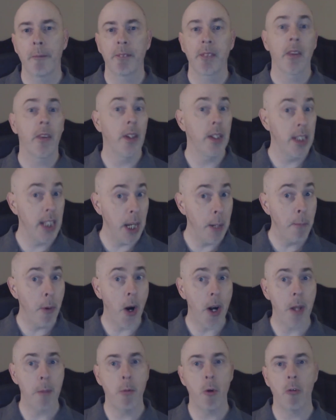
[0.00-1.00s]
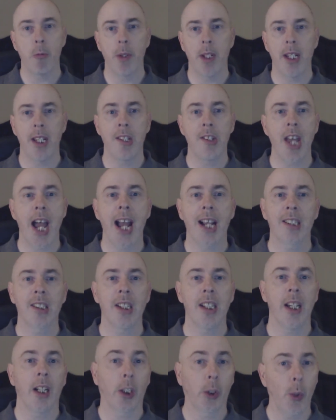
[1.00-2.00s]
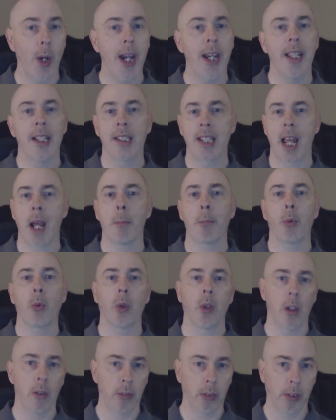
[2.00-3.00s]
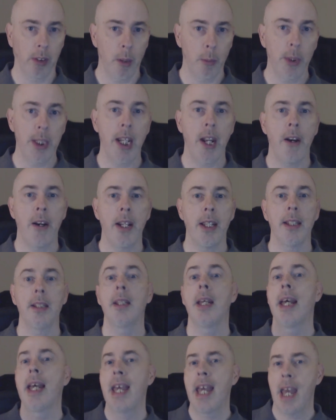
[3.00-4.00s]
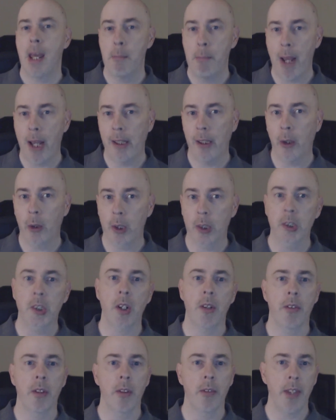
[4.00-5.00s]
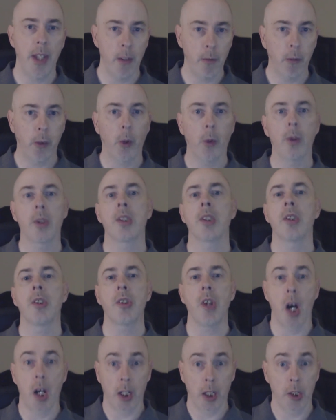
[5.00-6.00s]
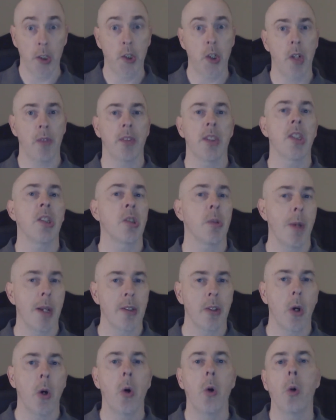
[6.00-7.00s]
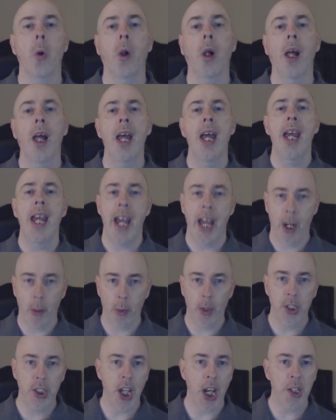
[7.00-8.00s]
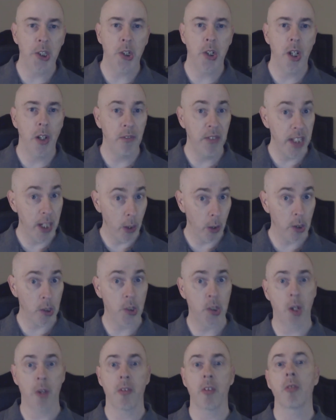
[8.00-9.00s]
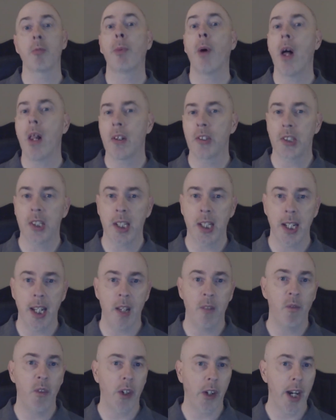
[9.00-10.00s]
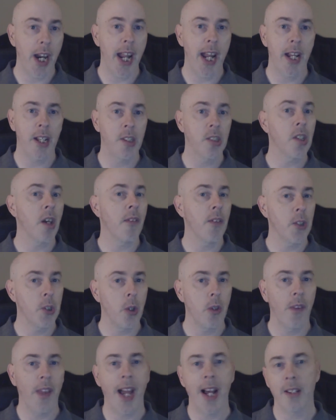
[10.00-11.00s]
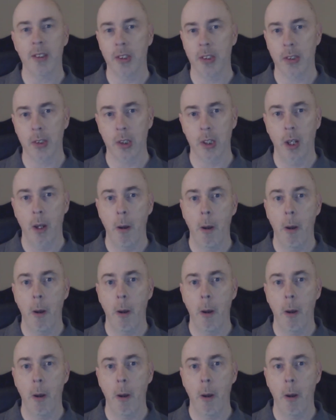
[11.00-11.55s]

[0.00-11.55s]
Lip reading: The Tea Party movement is actually a great example of libertarian and paleoconservative influences on conservatism as a whole, and a rejection of neoconservative policy and figureheads of the 2000s.